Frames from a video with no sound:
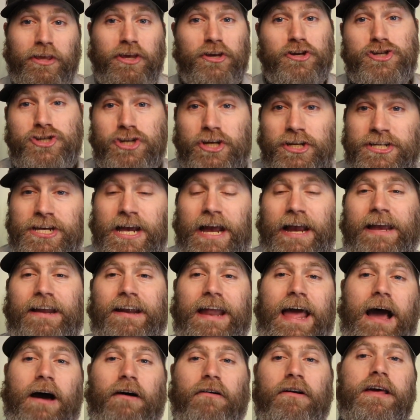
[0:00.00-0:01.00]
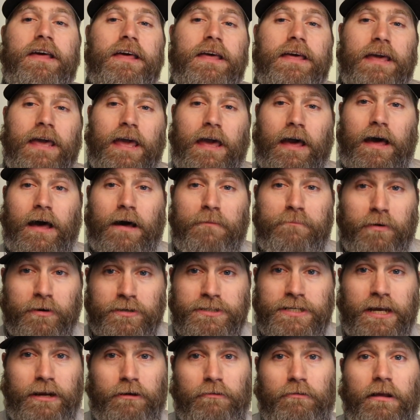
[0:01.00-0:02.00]
You should check it out, uh,
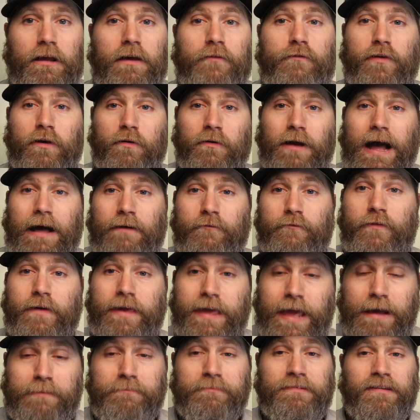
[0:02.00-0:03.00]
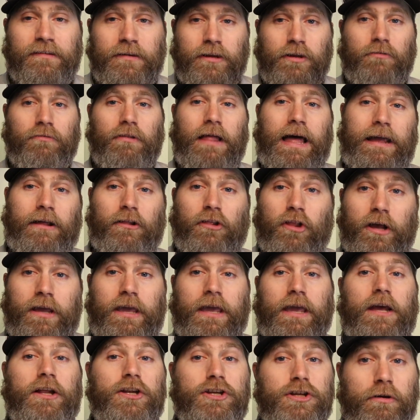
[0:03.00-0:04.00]
particularly if you got VMs and you like
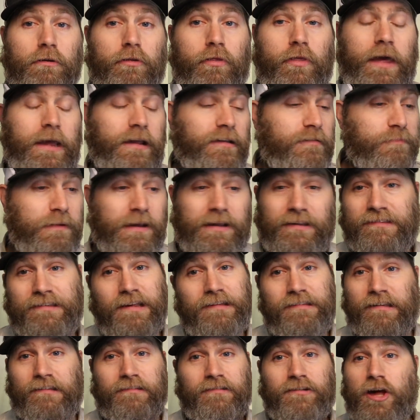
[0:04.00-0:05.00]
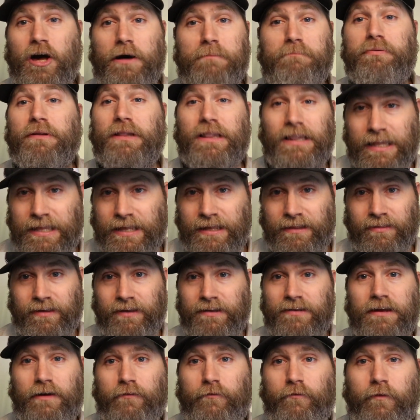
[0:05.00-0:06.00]
looking at new things because this is
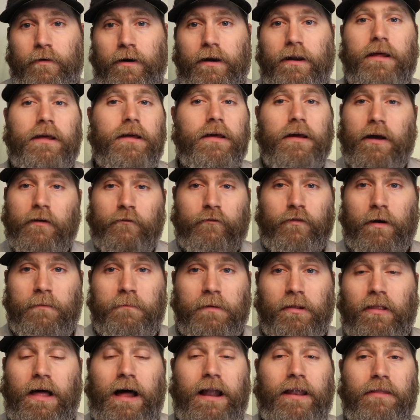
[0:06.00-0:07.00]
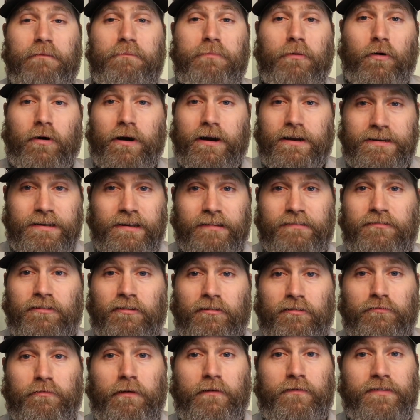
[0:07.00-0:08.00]
completely different from a lot of the boring
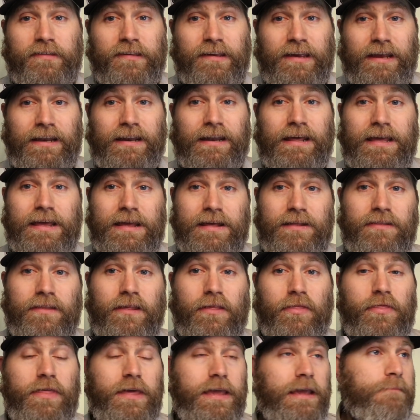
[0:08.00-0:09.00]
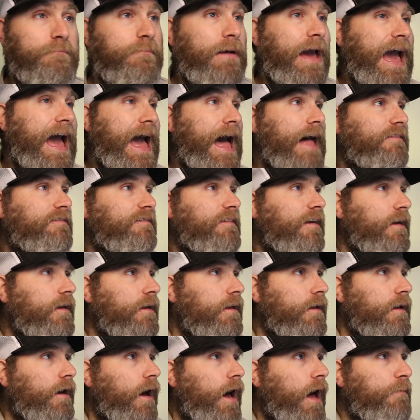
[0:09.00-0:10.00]
distros we've seen in the past.
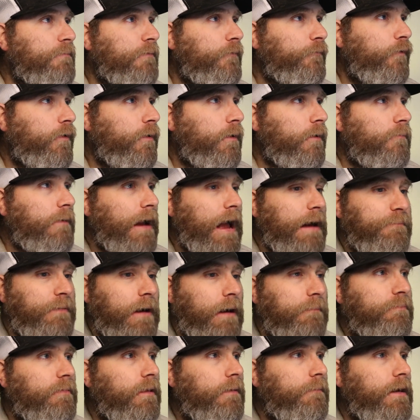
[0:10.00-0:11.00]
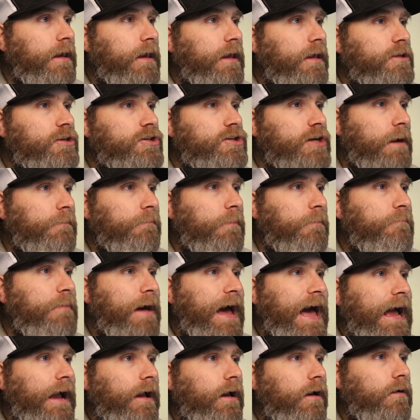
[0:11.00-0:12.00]
Uh, before we wrap up, let me jump
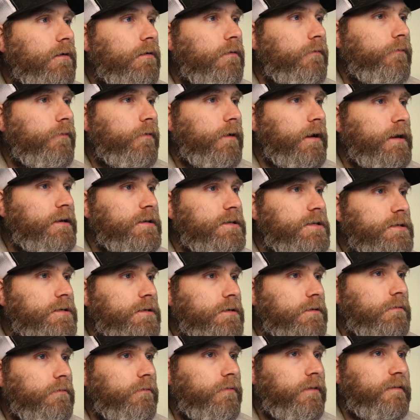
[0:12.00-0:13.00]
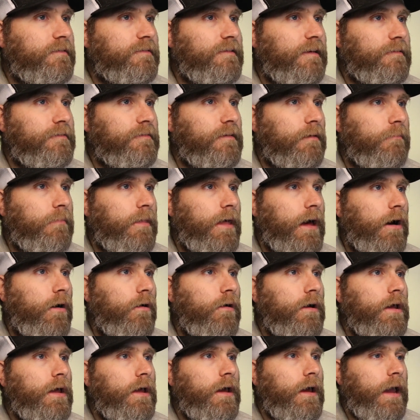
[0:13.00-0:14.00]
back over into the system though.